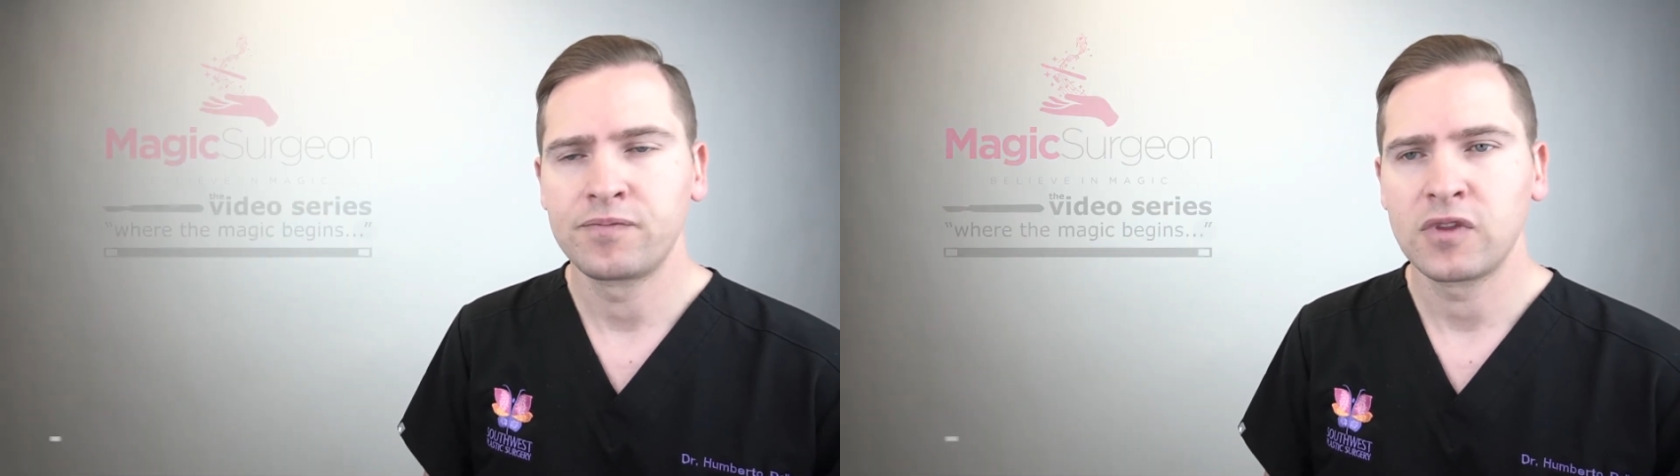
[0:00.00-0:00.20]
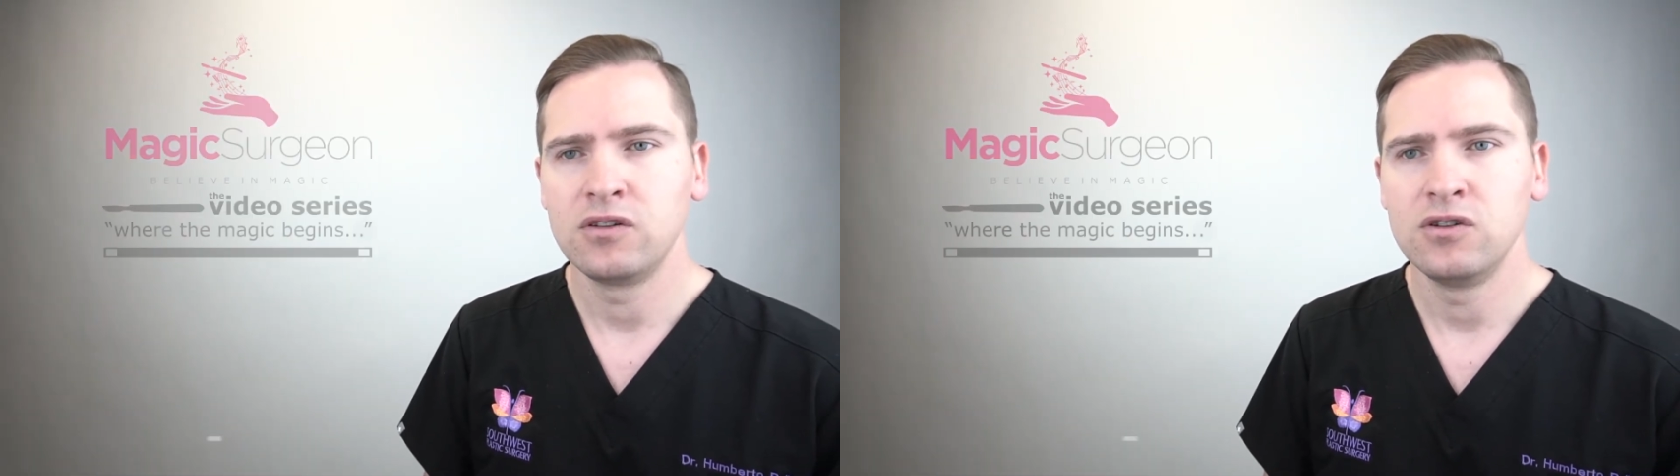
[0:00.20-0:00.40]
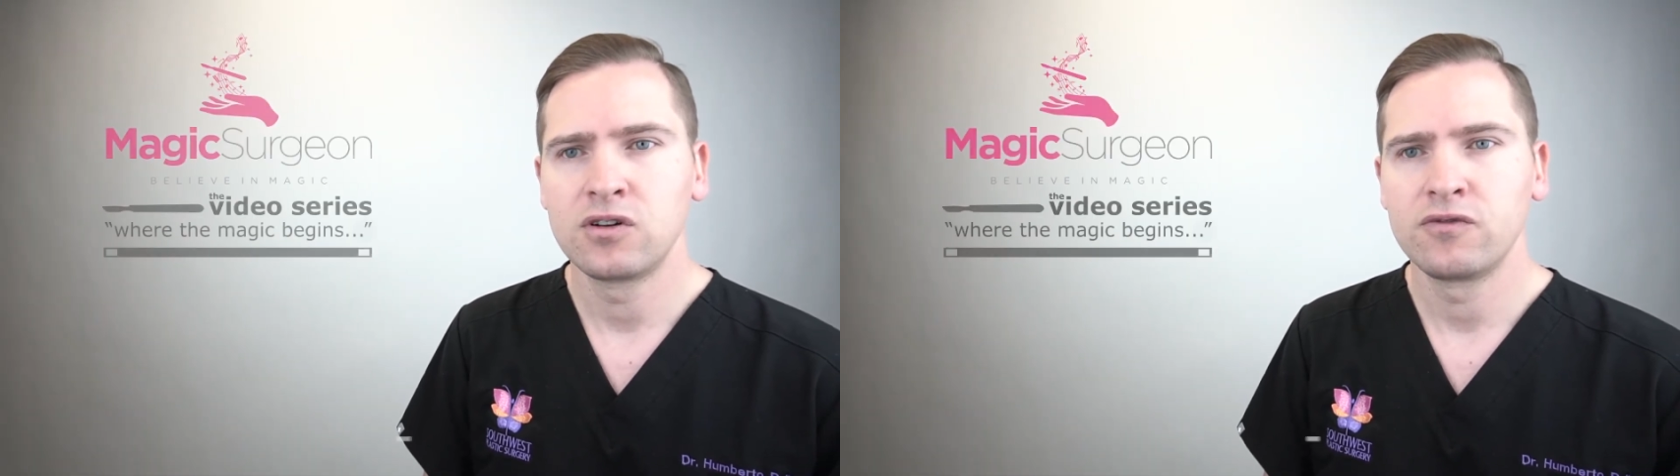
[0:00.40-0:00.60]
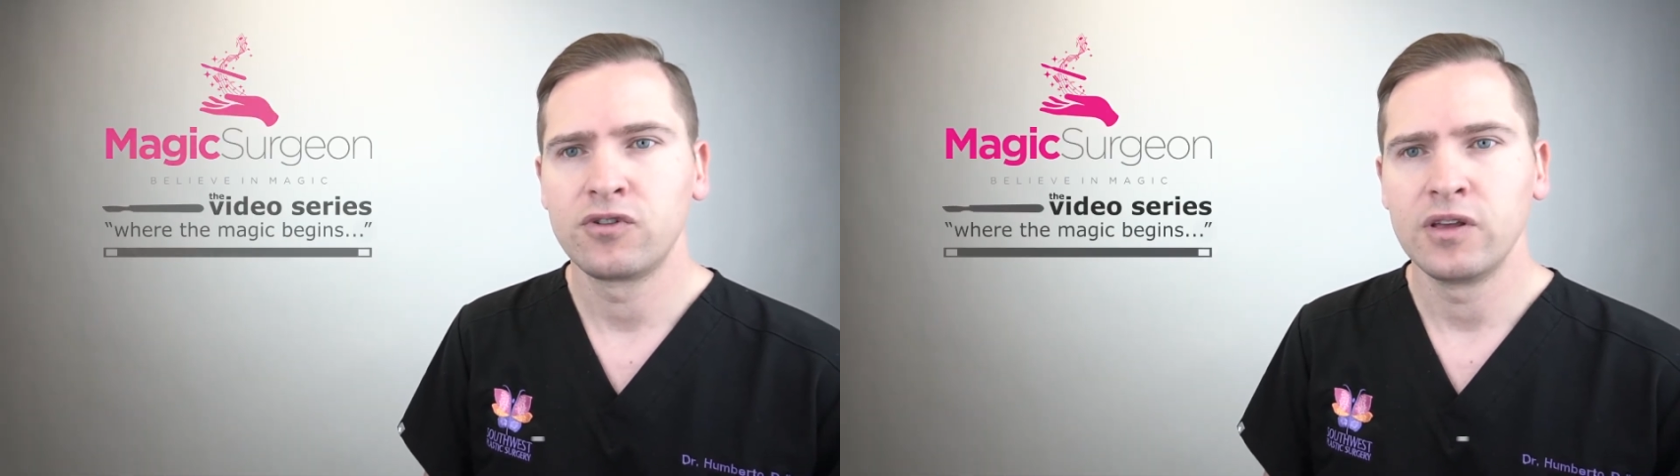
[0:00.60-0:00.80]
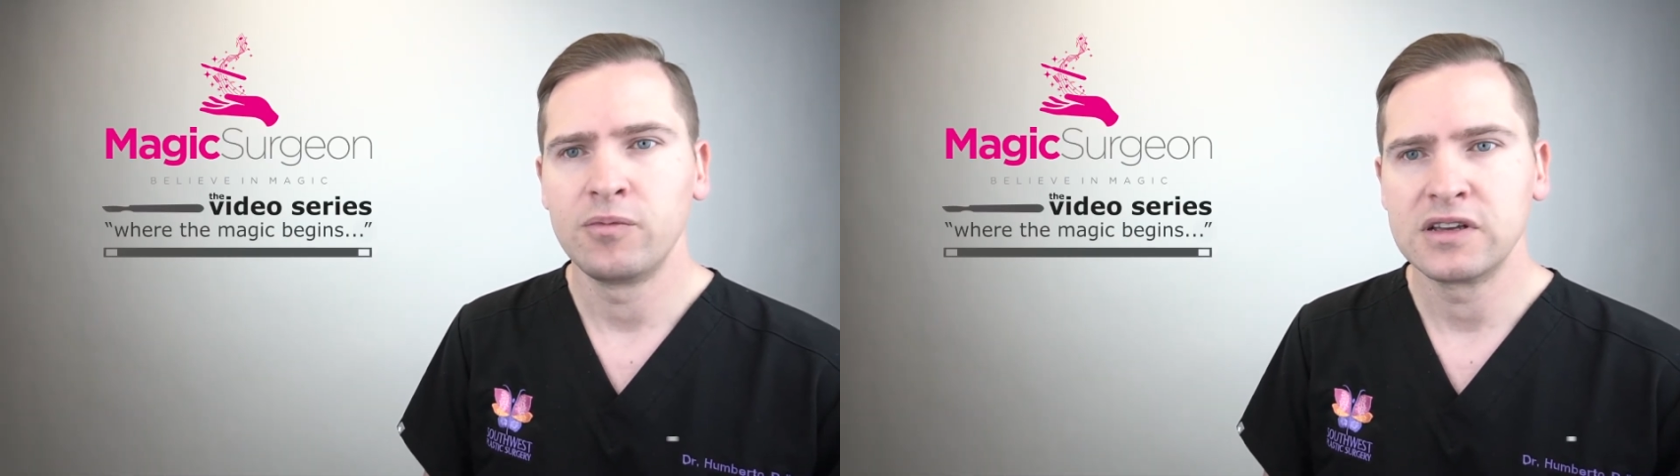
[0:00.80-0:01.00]
look
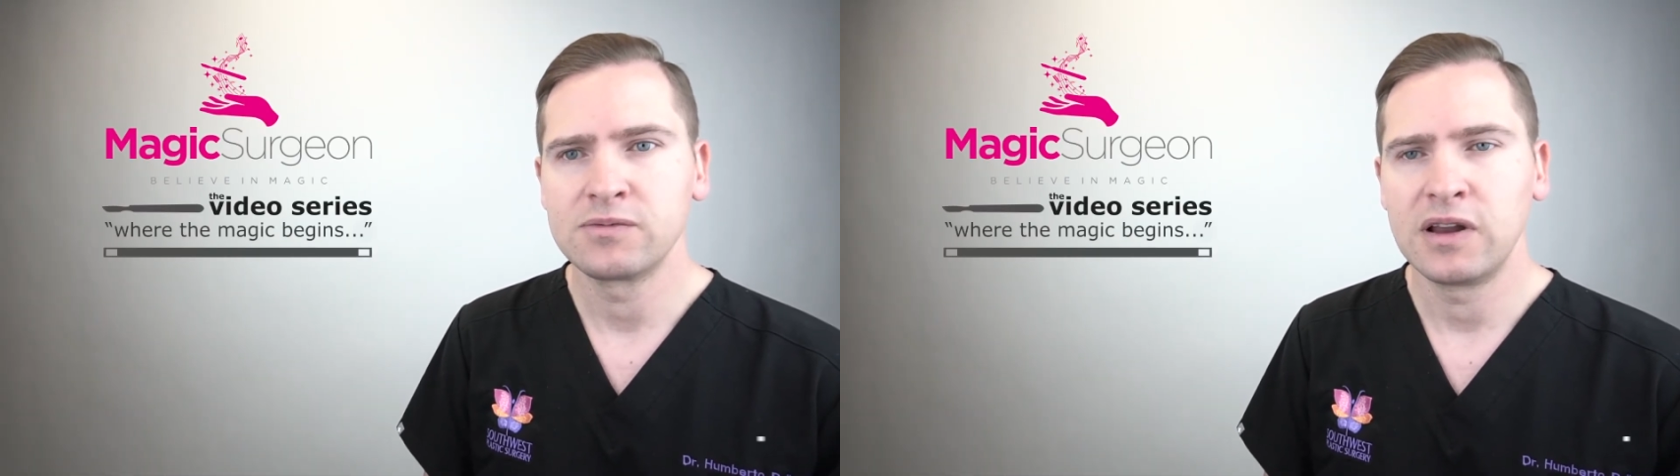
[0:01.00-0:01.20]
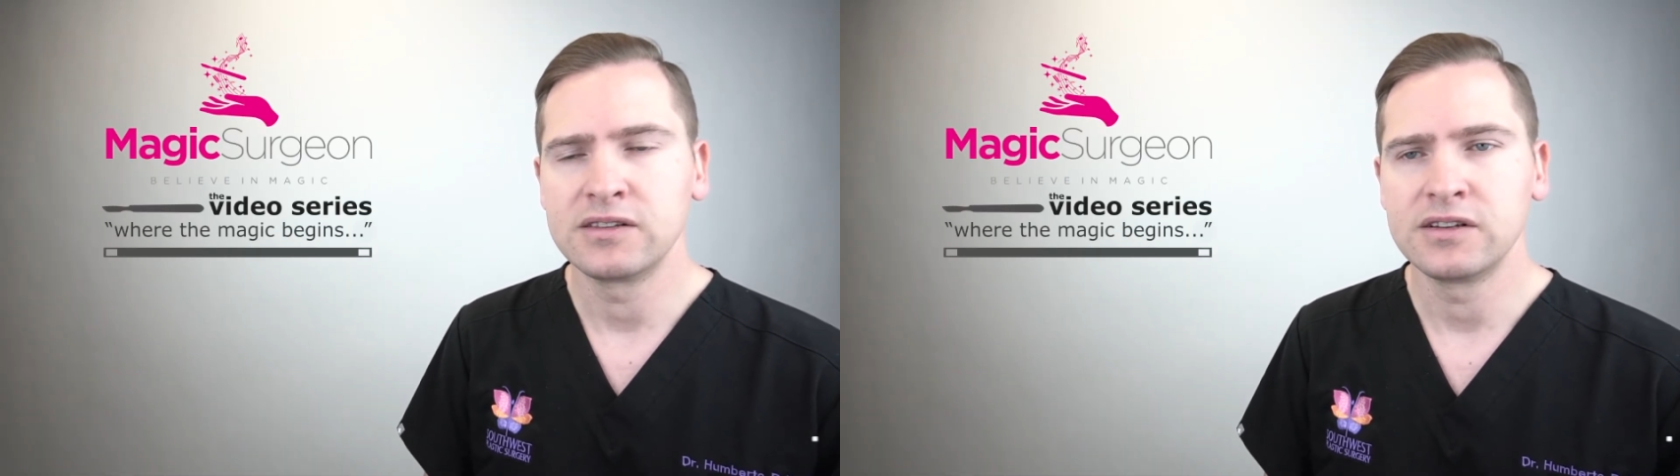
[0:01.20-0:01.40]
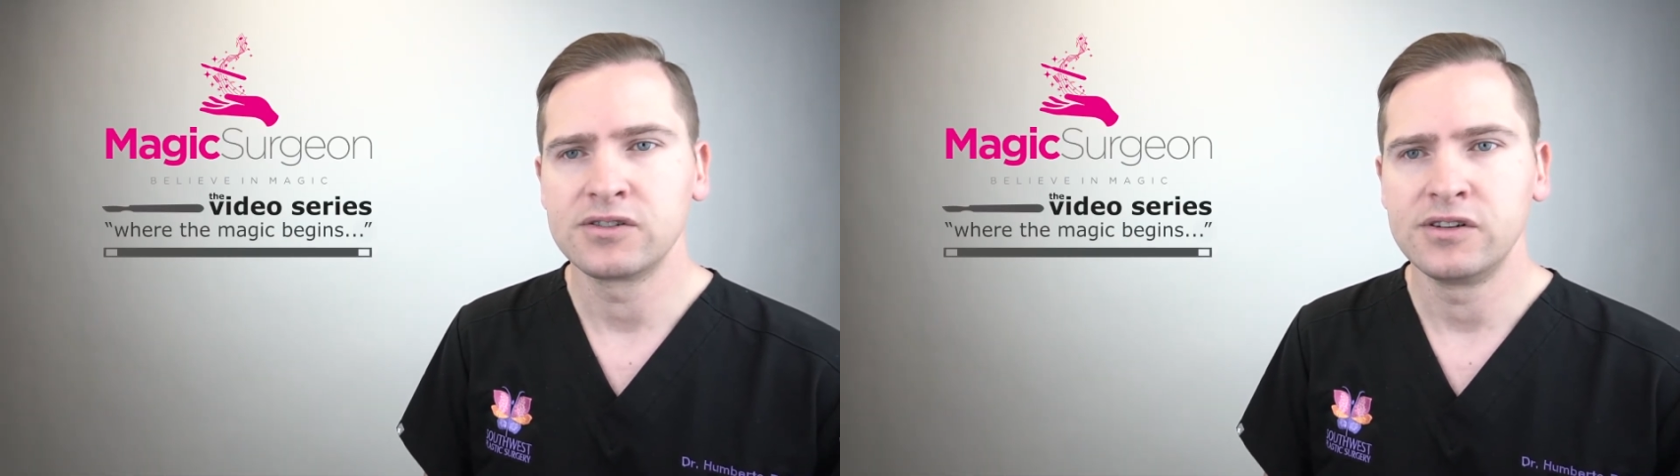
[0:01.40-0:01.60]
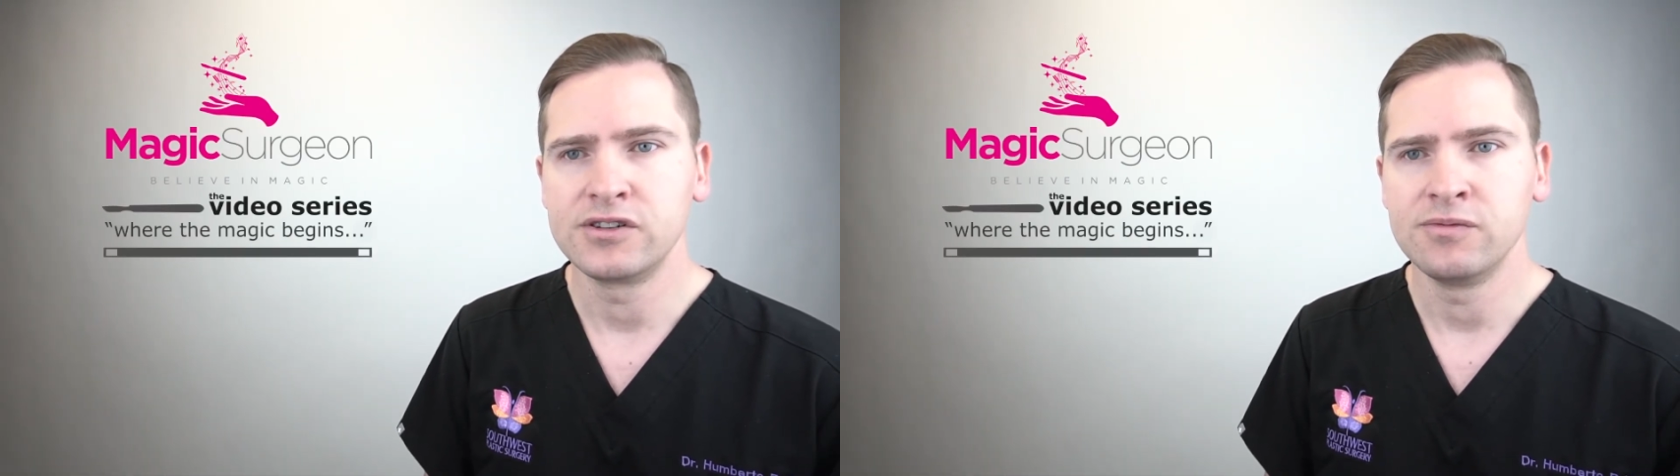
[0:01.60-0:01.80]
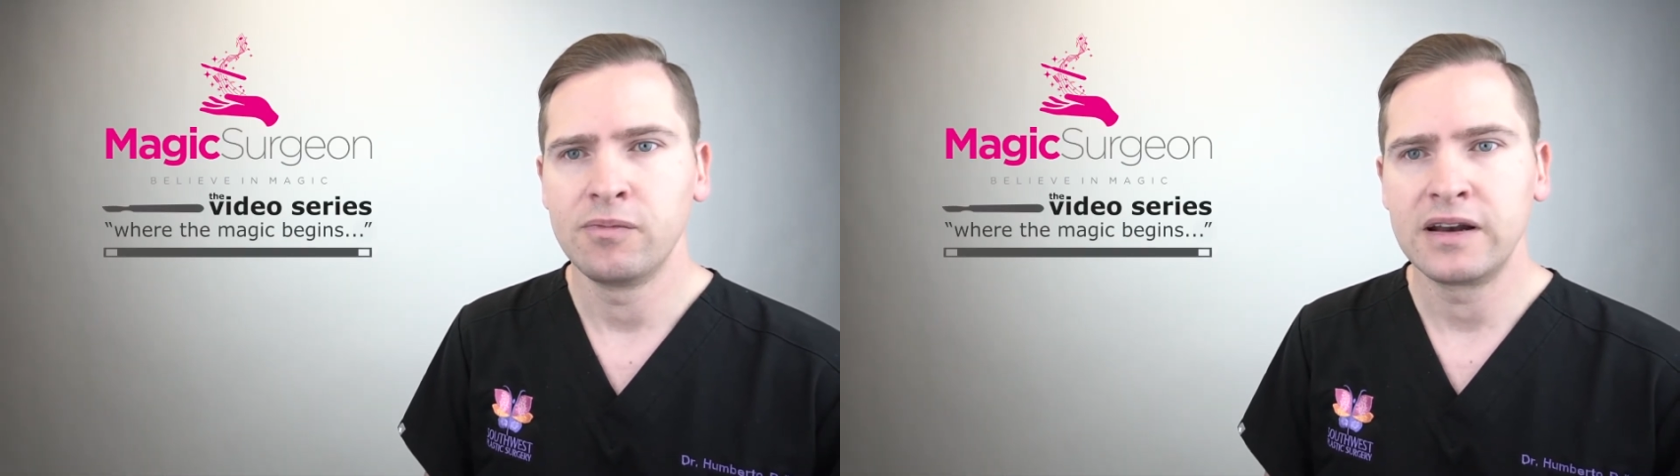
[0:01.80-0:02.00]
for the best plastic surgeon.